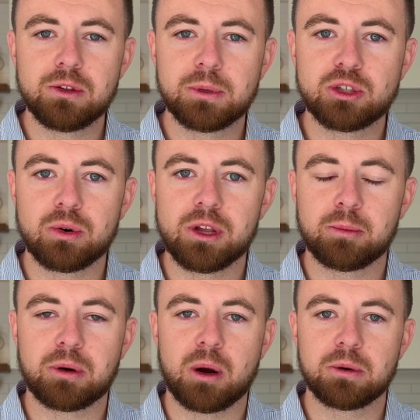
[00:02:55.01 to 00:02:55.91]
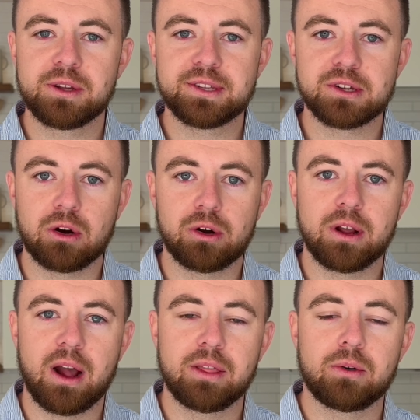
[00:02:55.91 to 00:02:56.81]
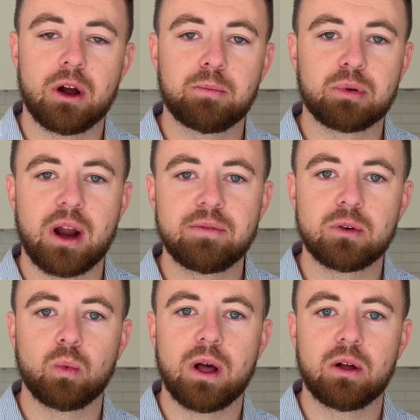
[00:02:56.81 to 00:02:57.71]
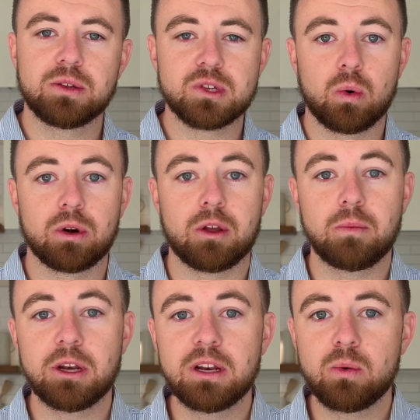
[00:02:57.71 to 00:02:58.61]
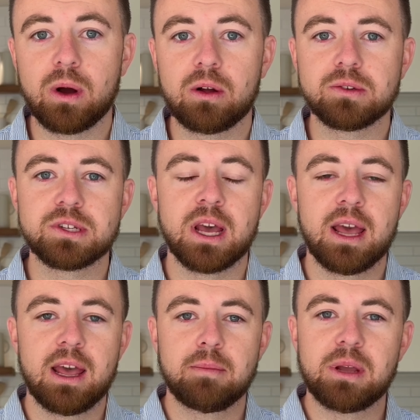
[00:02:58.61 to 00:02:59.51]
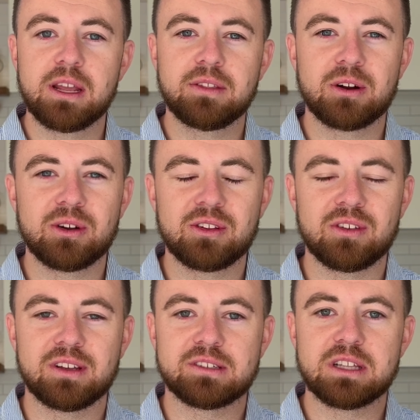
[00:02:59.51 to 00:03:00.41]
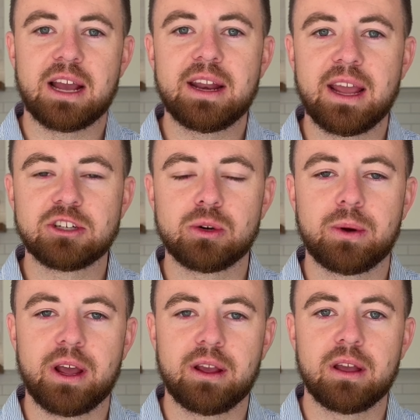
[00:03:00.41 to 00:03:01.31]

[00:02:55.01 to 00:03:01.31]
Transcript: The majority of properties are either on private wells or community wells, meaning there is a slight HOA